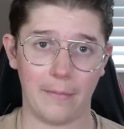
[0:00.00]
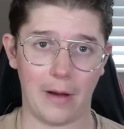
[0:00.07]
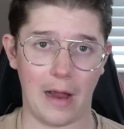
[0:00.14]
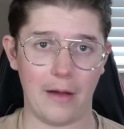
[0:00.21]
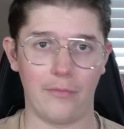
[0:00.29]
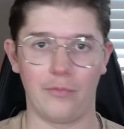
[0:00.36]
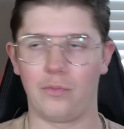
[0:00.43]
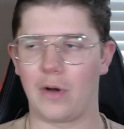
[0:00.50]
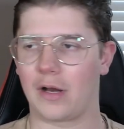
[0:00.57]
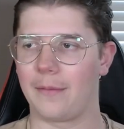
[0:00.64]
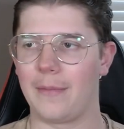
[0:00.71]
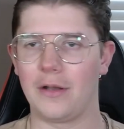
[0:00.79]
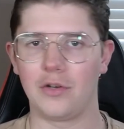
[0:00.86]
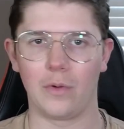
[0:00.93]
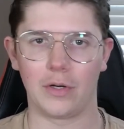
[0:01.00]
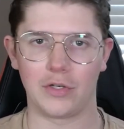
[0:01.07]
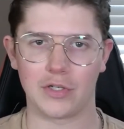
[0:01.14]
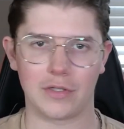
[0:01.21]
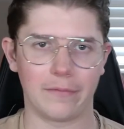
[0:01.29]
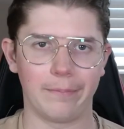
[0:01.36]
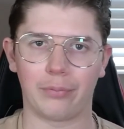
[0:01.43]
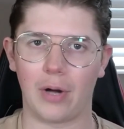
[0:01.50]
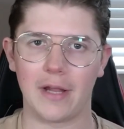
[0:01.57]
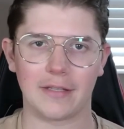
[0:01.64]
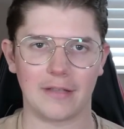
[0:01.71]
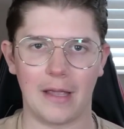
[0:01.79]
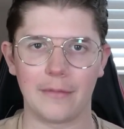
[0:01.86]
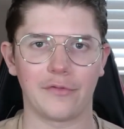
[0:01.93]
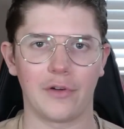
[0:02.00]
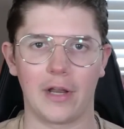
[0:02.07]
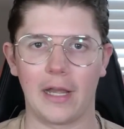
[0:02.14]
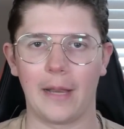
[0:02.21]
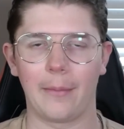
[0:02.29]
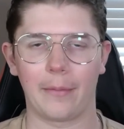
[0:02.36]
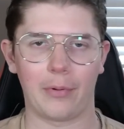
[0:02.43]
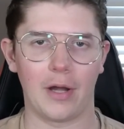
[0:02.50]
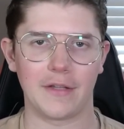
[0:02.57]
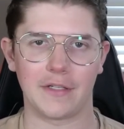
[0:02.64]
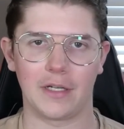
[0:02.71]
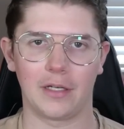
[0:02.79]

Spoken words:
I would recommend doing just Pricelabs for dynamic pricing.